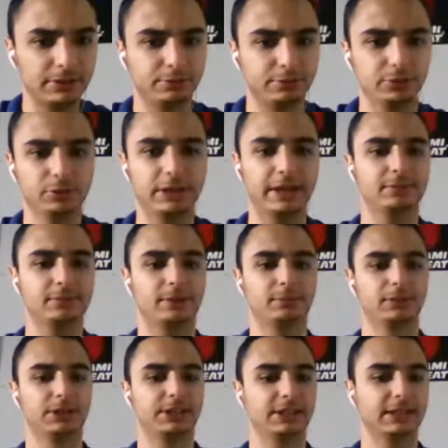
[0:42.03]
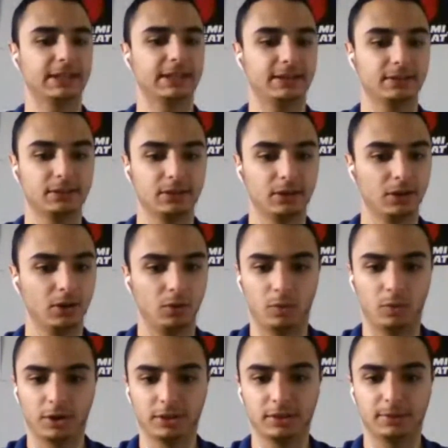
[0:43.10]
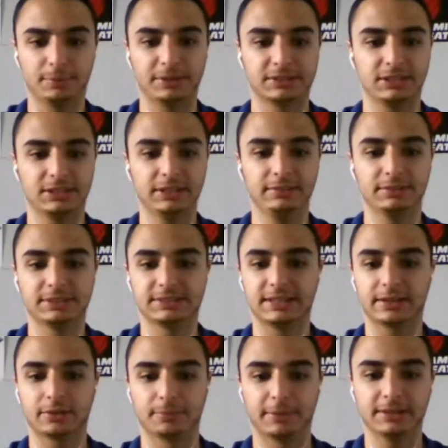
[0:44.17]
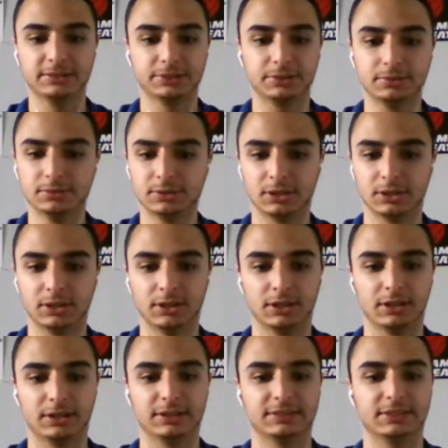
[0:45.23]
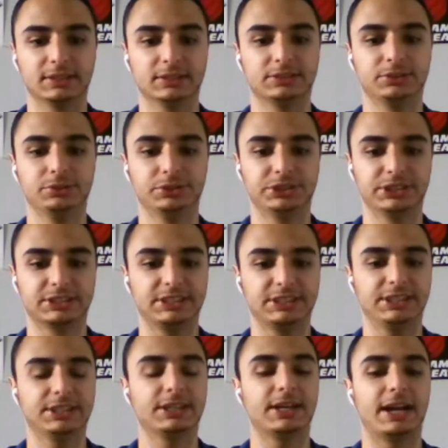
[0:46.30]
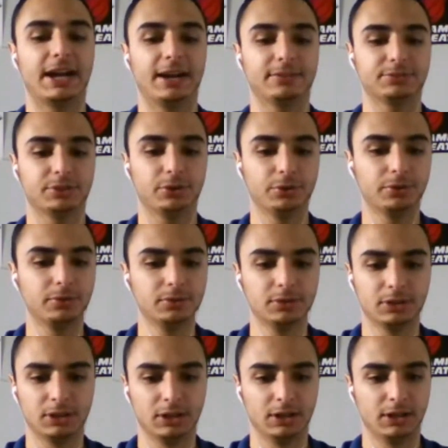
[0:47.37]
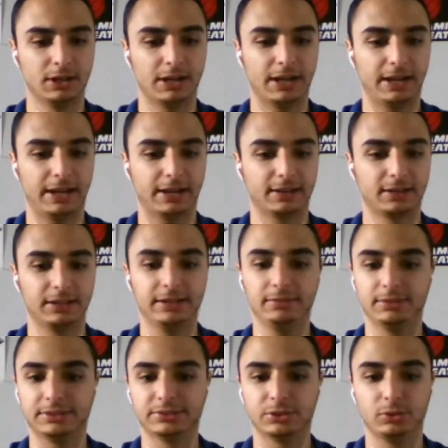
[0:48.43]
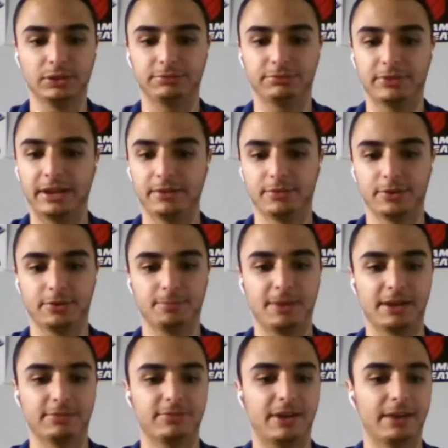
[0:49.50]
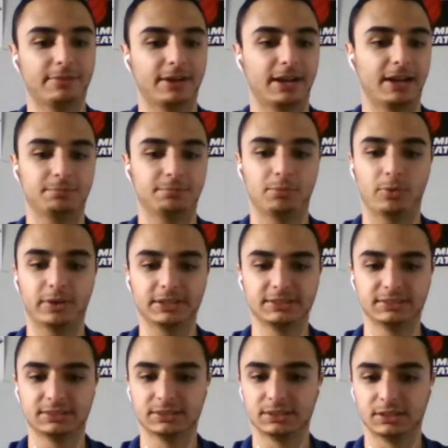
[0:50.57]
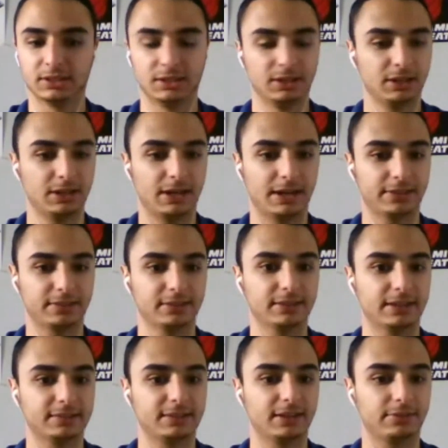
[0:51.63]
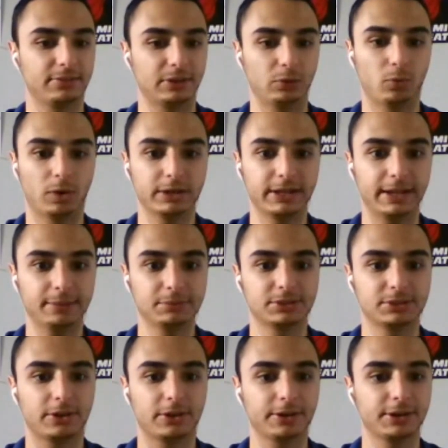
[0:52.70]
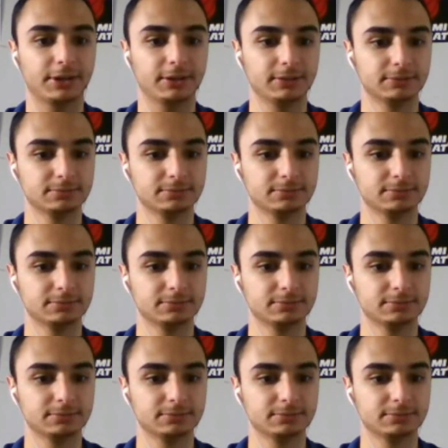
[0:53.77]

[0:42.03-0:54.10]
a few games I'm looking at. One of them is Cleveland-Sacramento. It's a 216.5 total, and Cleveland's only favored by 5.5 points. I think that's definitely one game to target.